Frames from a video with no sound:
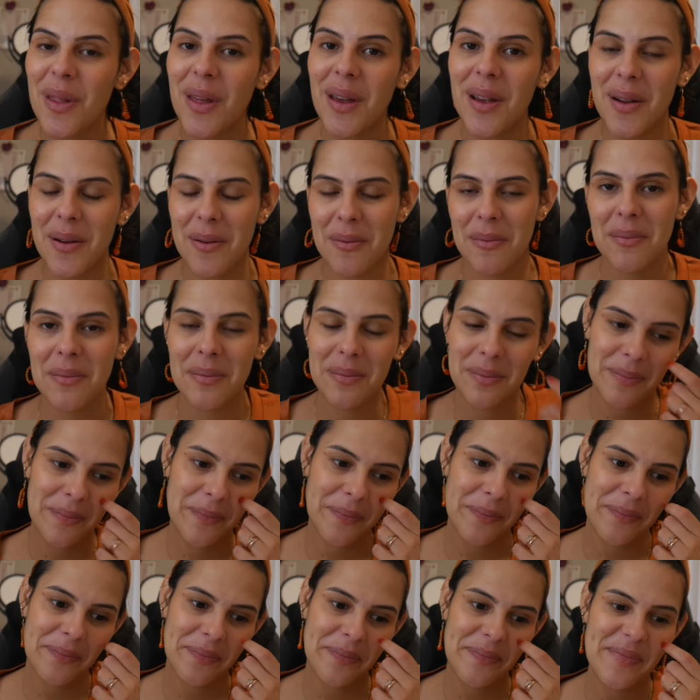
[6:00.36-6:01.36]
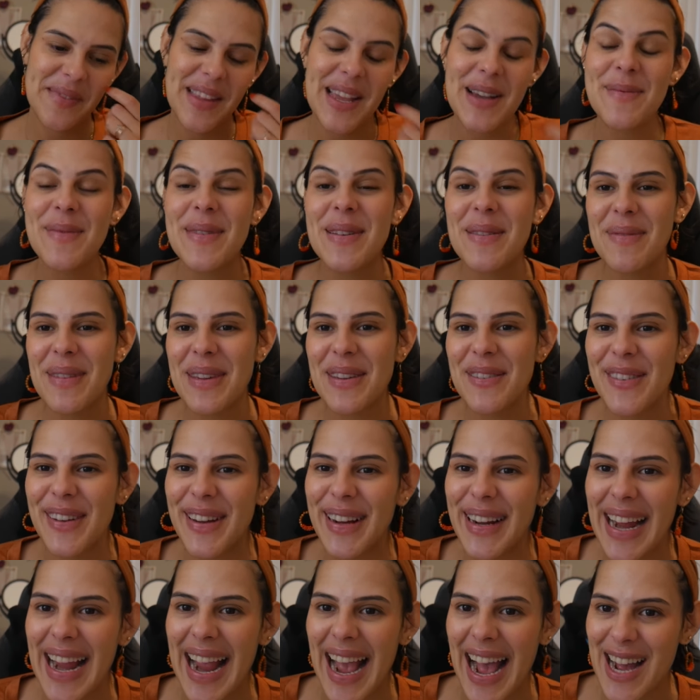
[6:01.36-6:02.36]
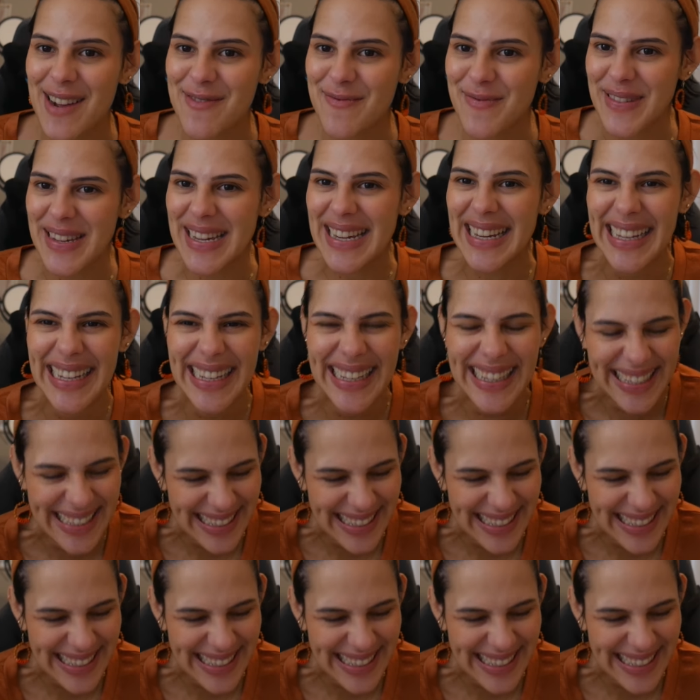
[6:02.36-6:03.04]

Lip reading: That made me very happy.